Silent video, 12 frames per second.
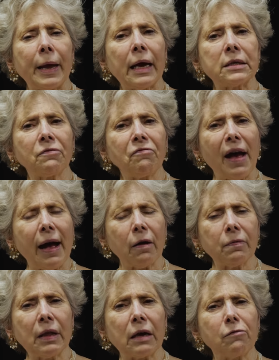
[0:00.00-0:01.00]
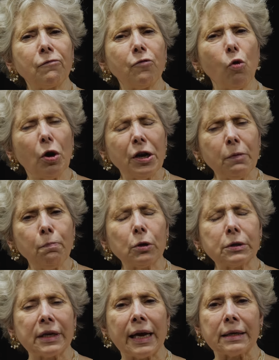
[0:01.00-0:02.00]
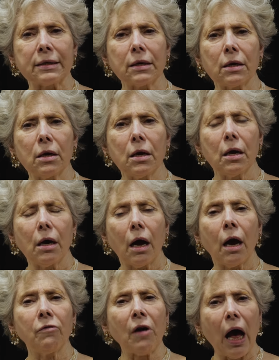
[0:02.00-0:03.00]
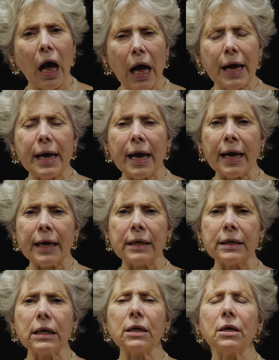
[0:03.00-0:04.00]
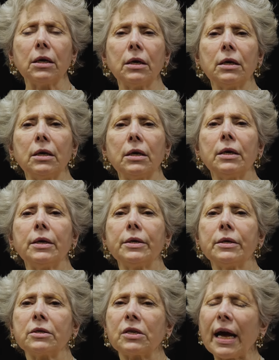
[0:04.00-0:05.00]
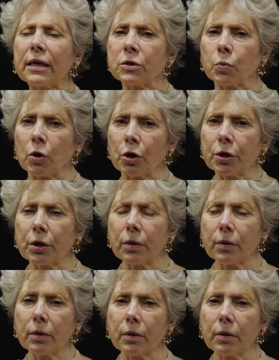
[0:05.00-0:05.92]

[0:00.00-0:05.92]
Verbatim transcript: has found that 40% of high-end sex work